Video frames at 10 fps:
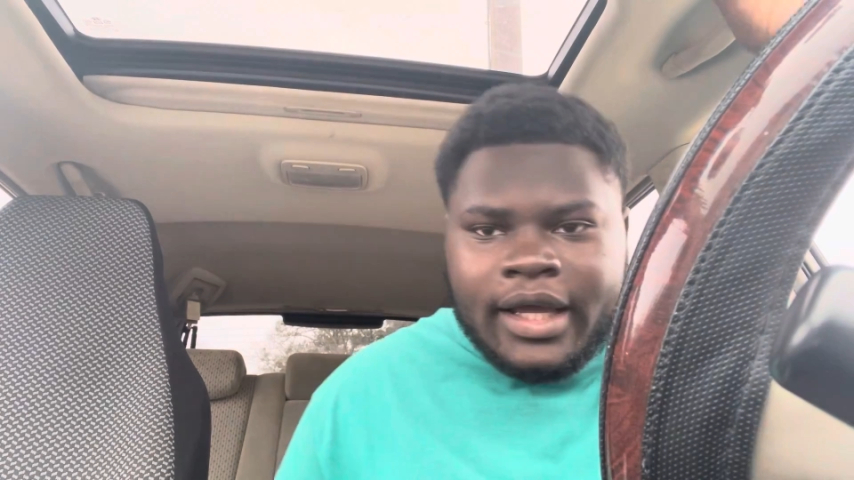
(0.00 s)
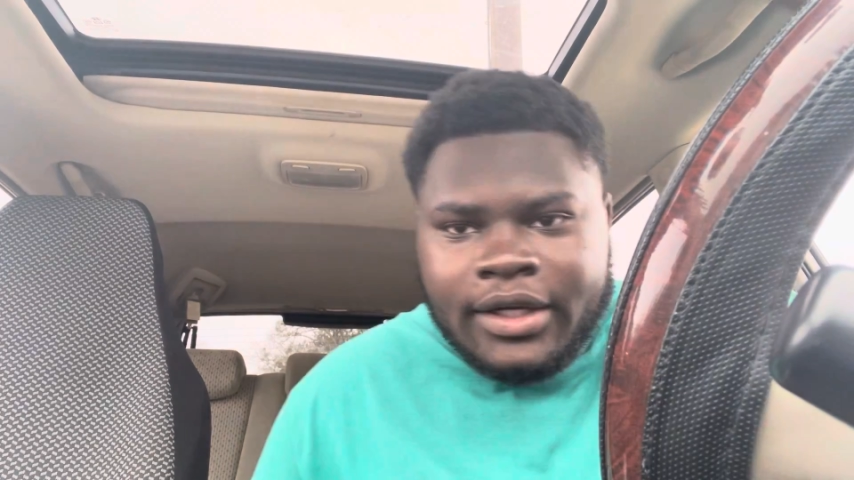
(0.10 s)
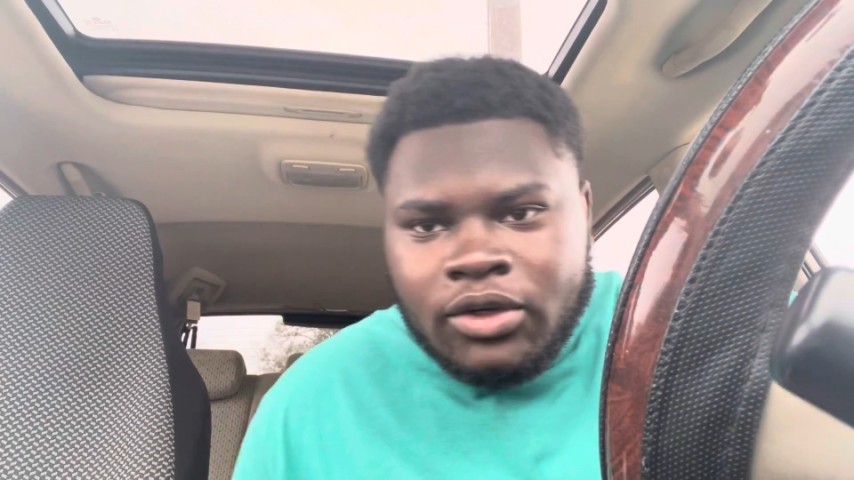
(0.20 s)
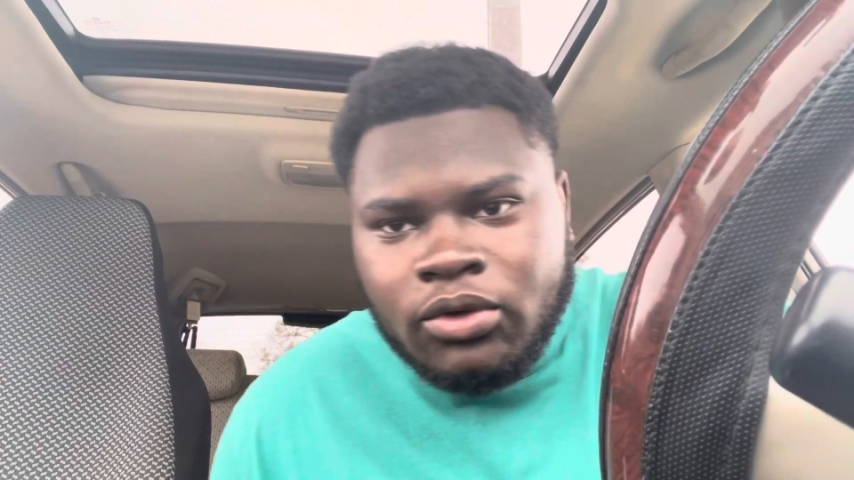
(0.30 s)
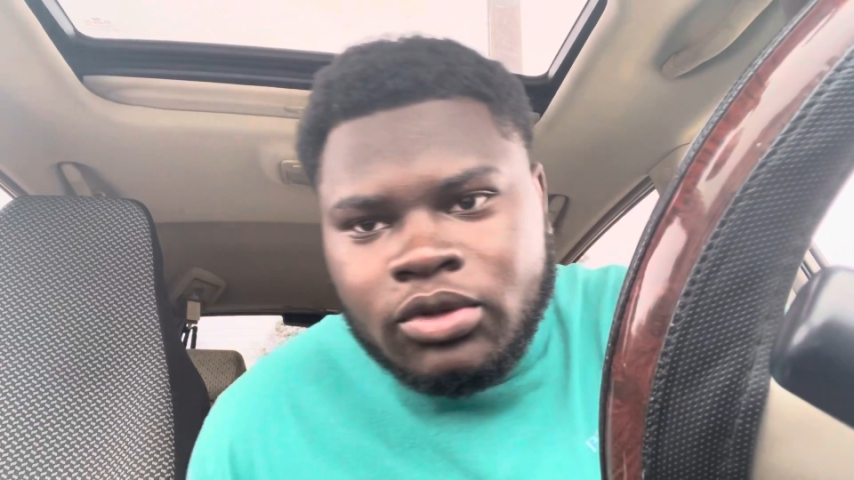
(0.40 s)

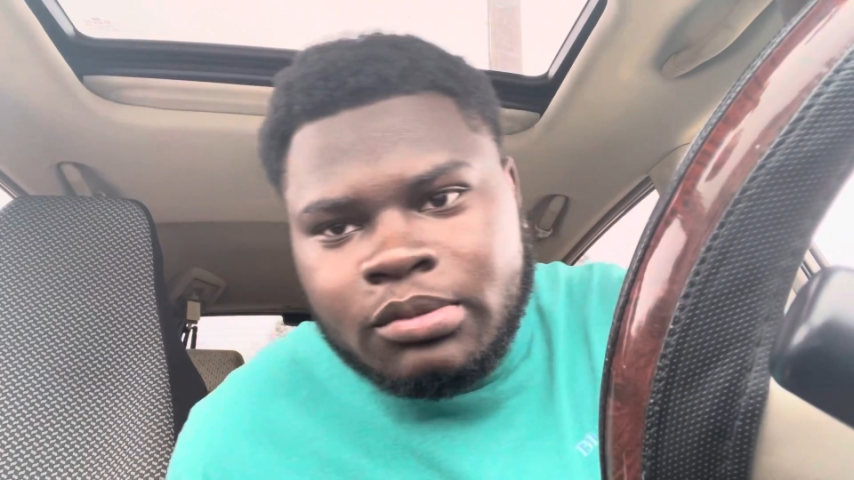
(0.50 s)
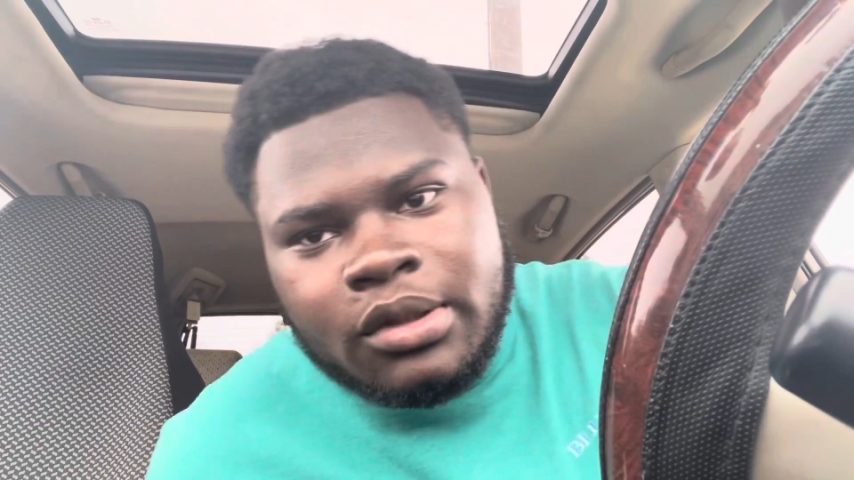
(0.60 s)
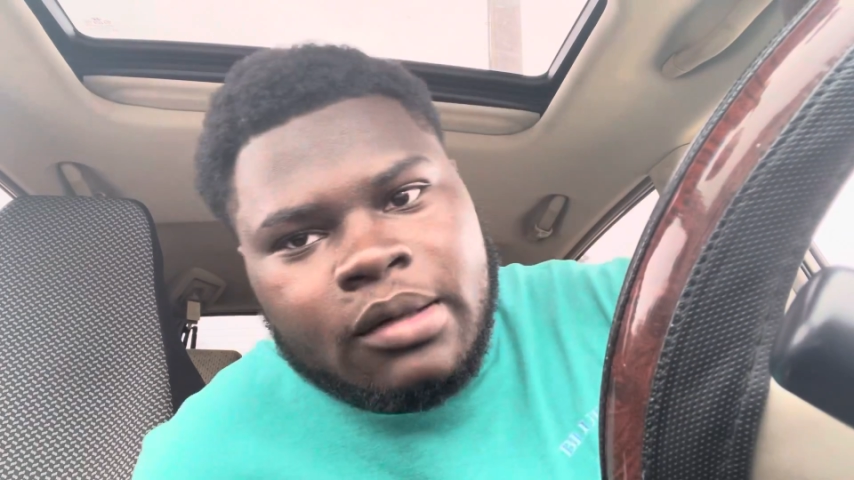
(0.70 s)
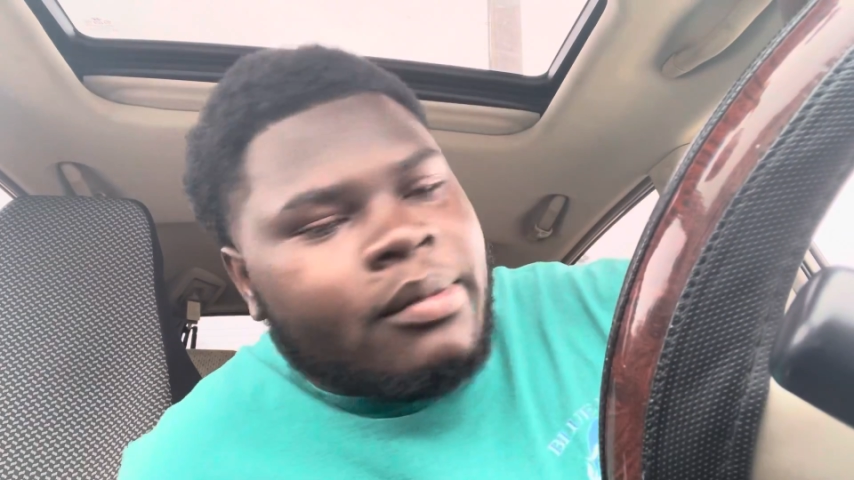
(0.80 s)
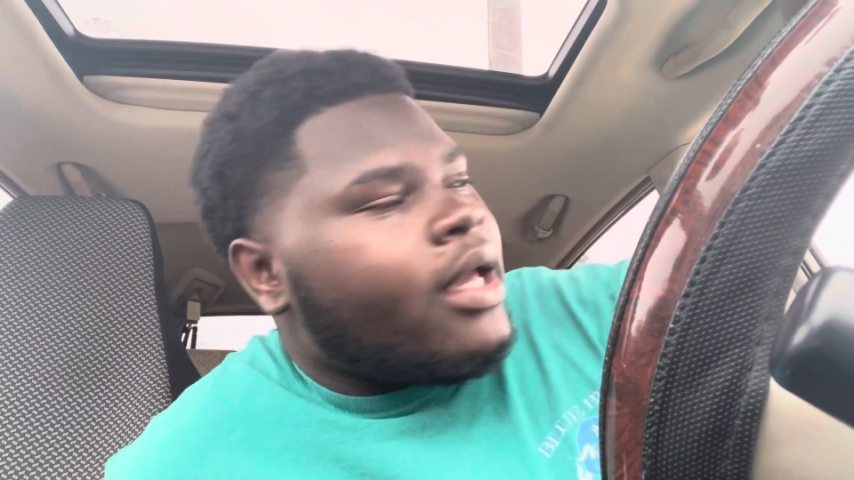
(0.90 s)
news,
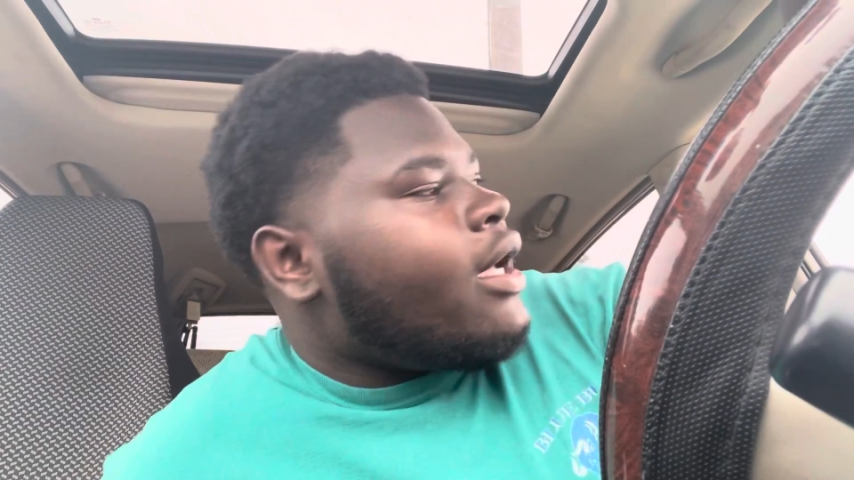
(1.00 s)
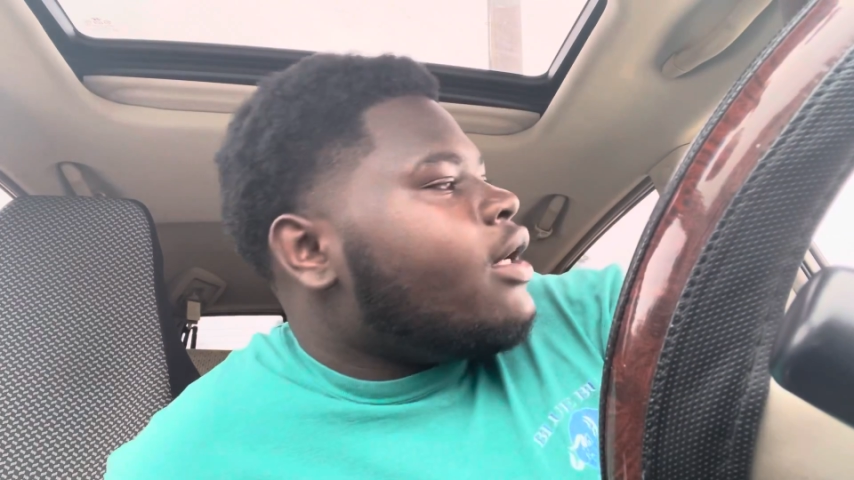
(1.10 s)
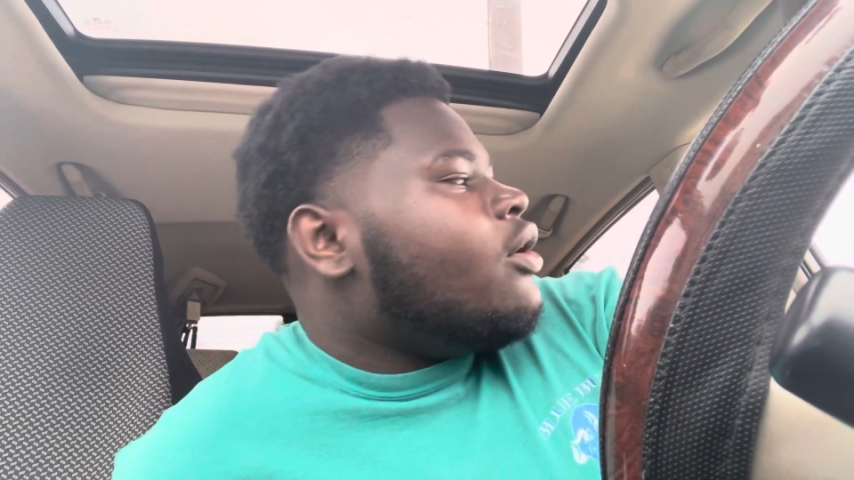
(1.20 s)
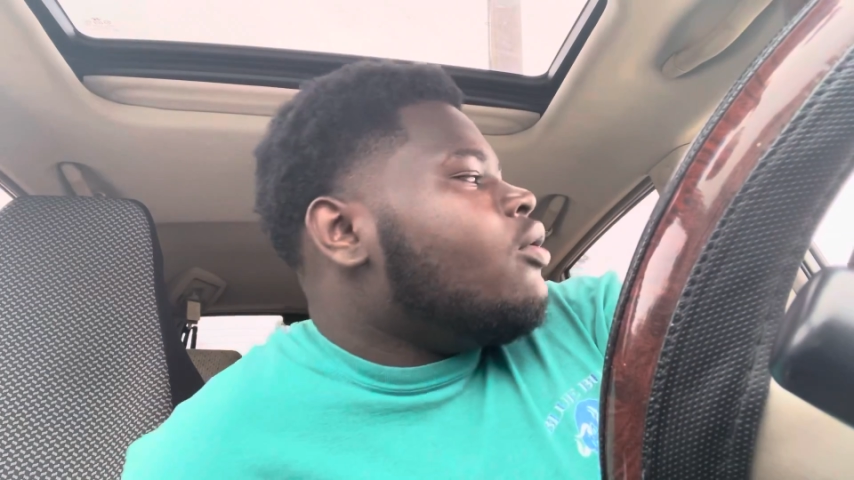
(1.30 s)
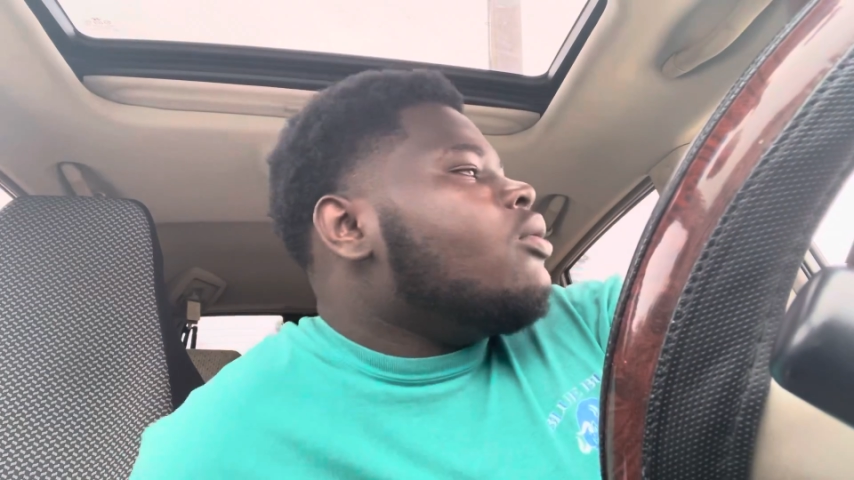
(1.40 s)
bro. I
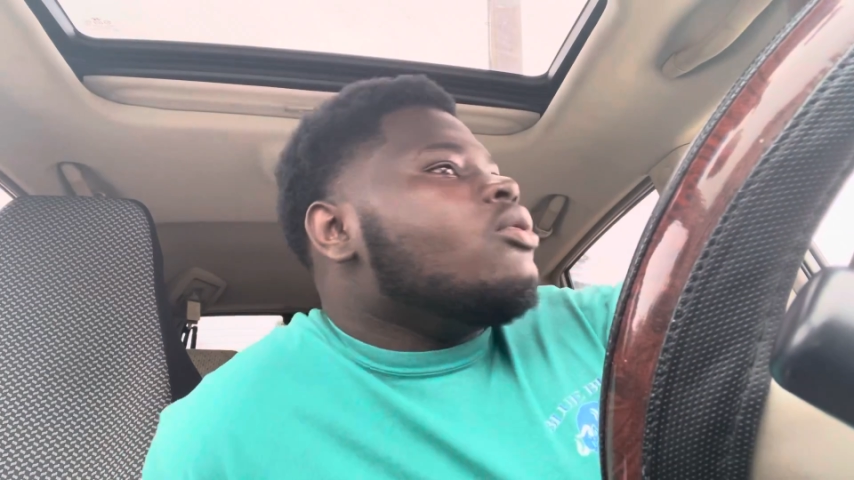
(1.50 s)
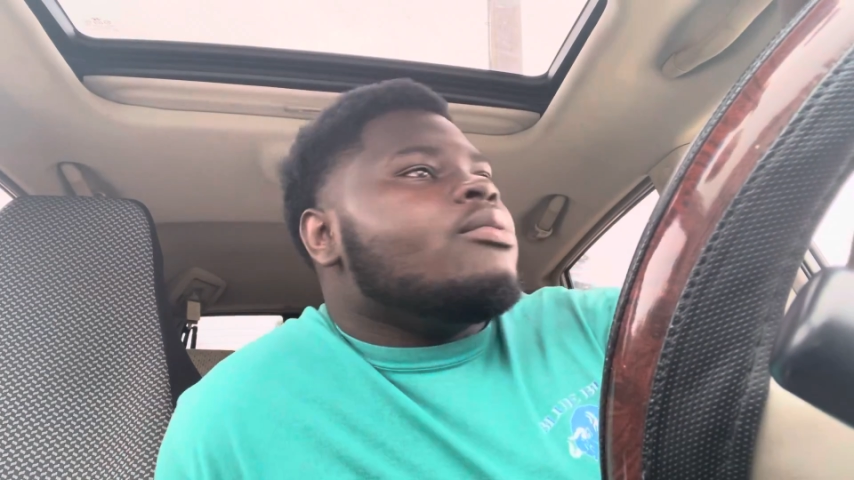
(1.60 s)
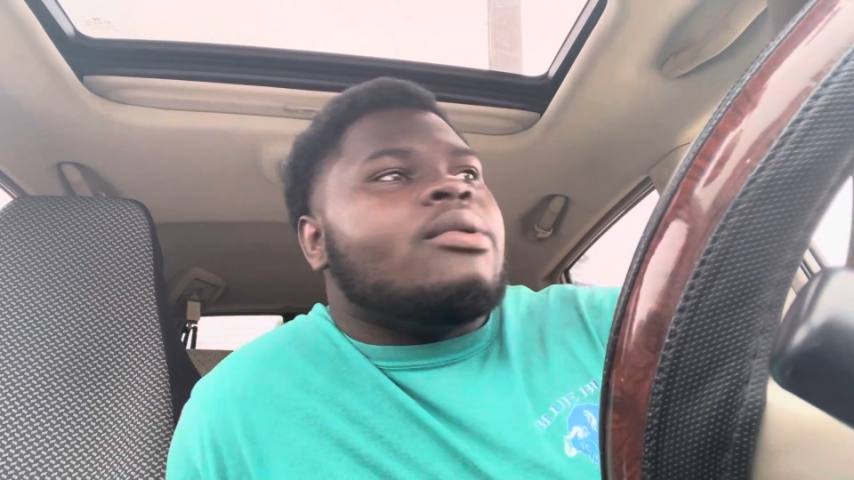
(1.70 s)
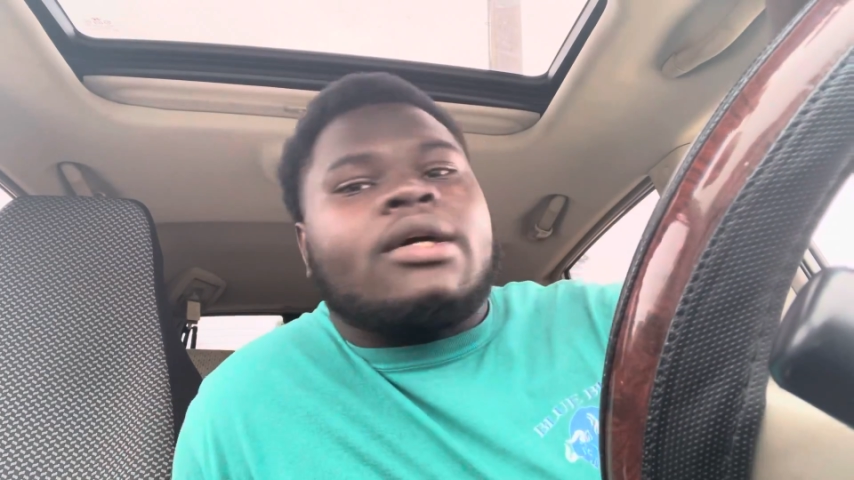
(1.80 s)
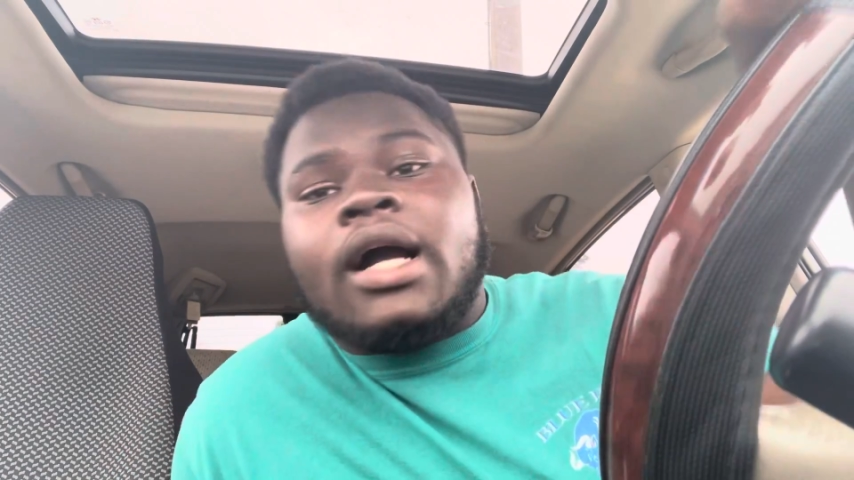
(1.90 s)

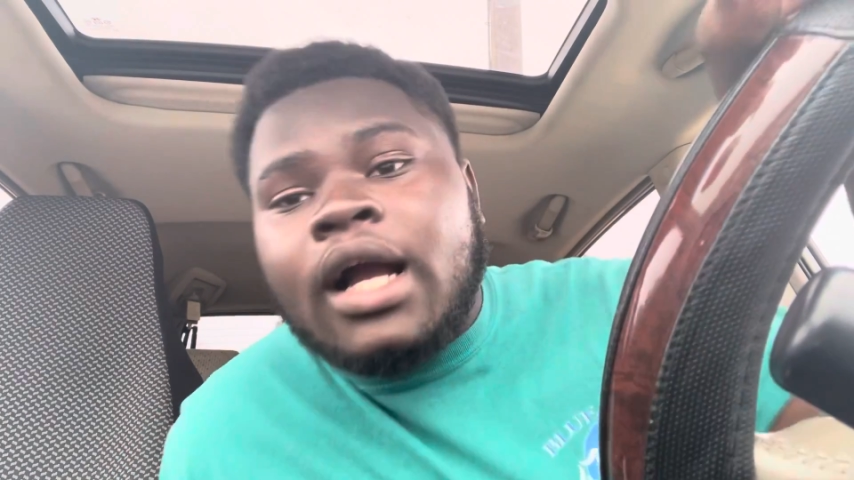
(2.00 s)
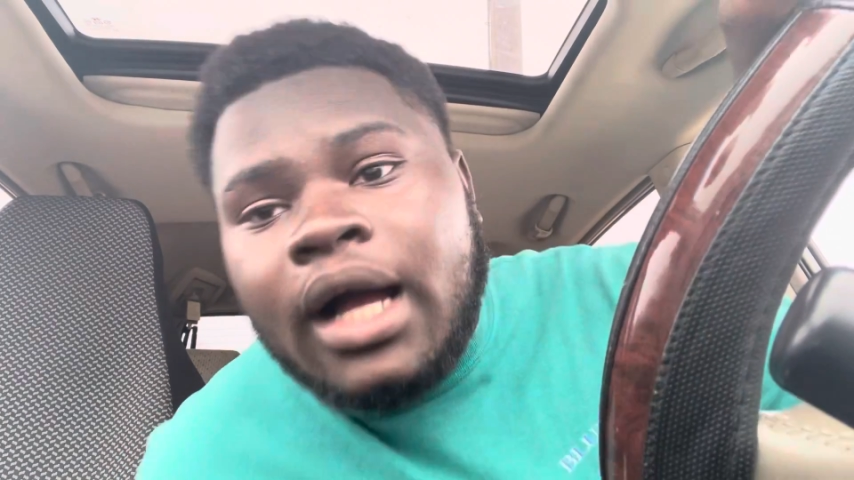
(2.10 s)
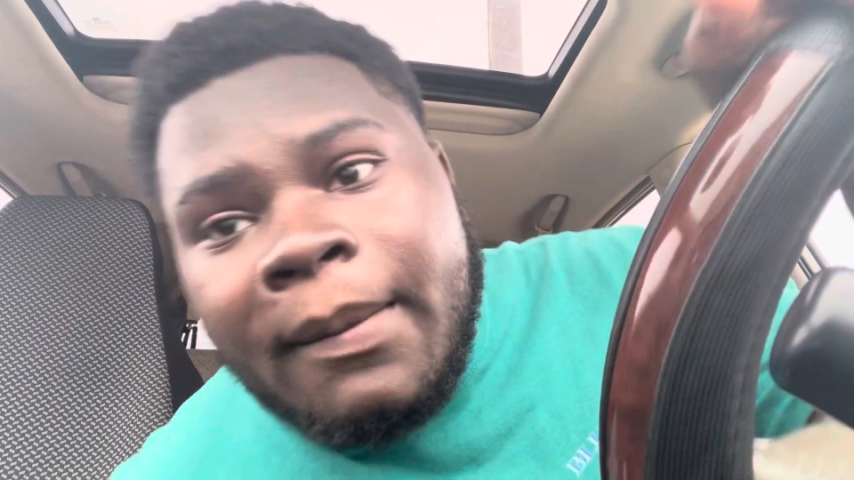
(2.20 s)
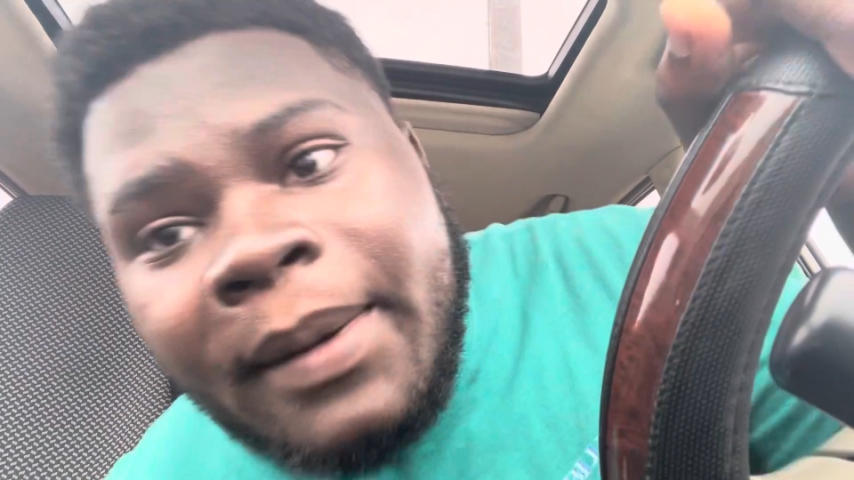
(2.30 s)
got